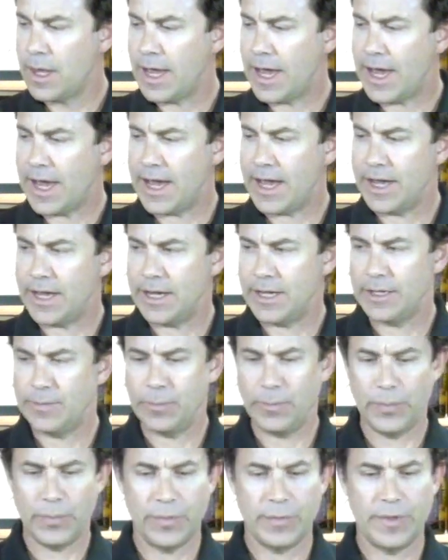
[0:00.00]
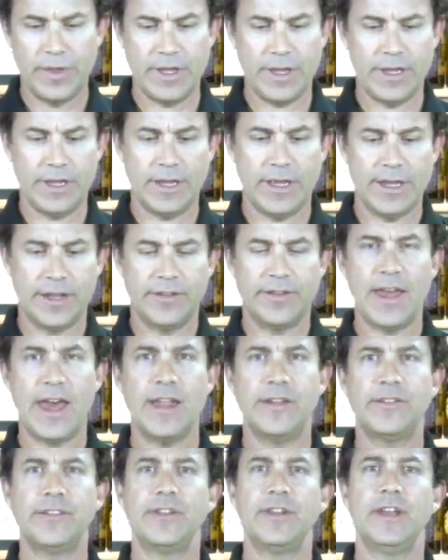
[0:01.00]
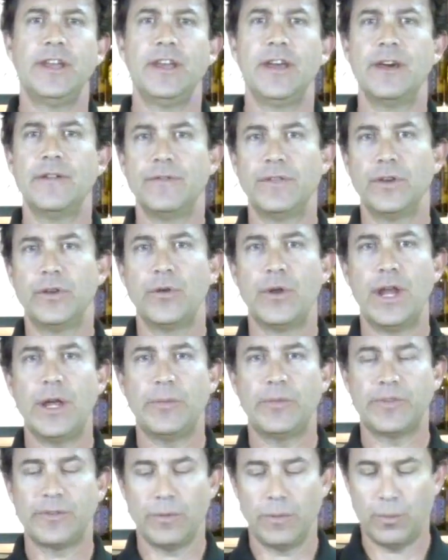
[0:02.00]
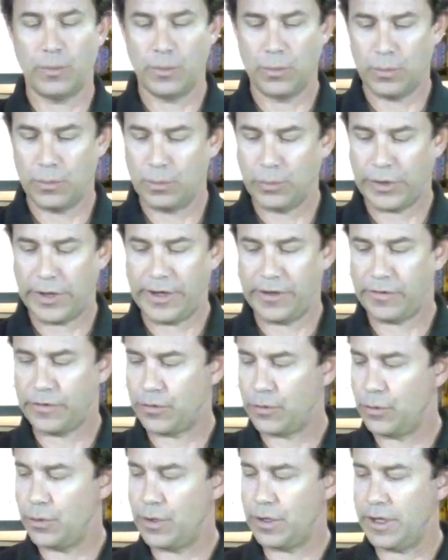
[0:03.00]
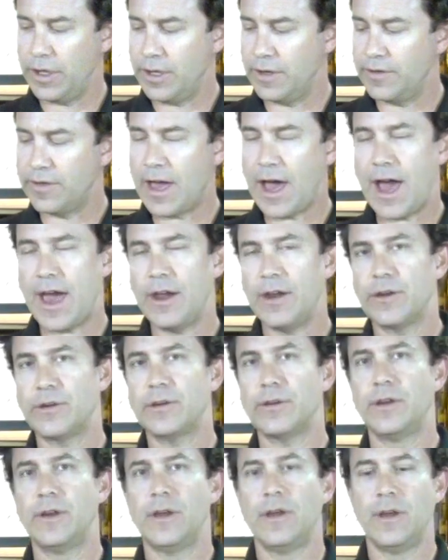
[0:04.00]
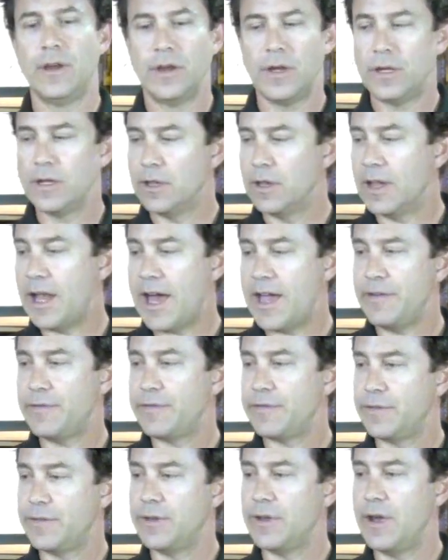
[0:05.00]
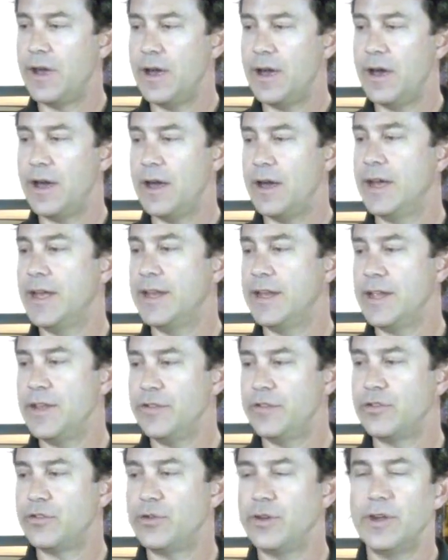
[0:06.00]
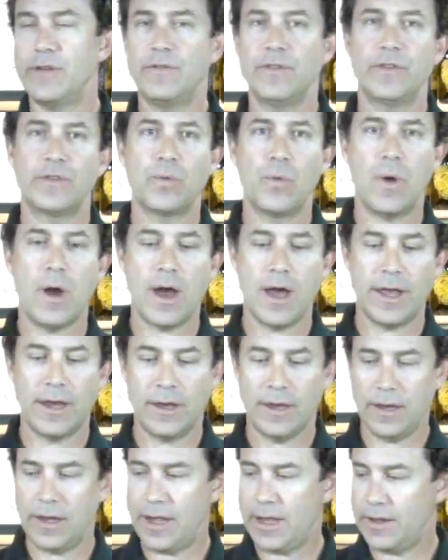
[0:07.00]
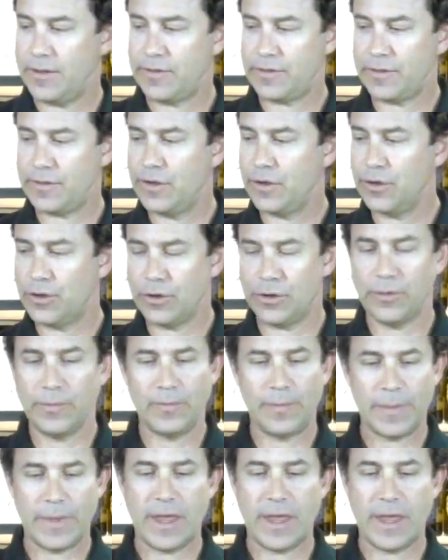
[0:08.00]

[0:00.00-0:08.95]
The intensity of the grapes plays through the entire life and history of this wine. It still